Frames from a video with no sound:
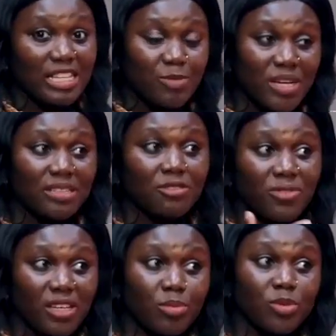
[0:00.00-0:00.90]
I expect the
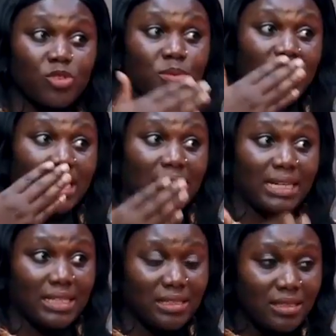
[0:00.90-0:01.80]
vehicle to be
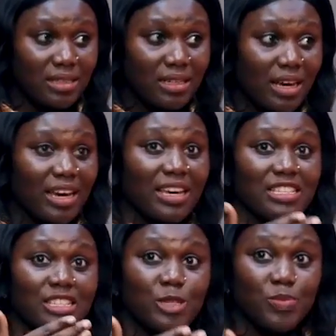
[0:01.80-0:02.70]
clean. I
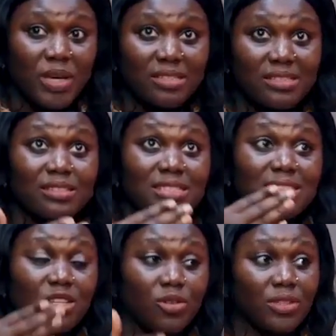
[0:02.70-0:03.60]
expect the
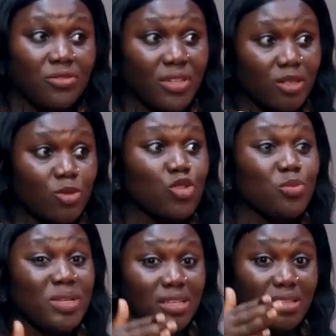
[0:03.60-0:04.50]
state of the vehicle
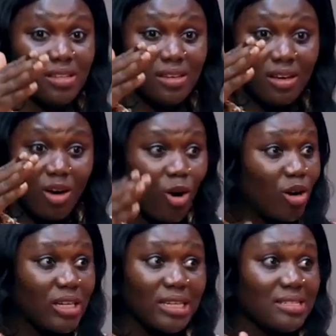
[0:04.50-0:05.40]
to be
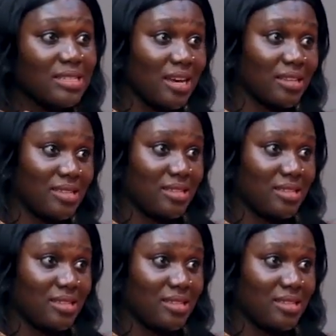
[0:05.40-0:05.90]
intact.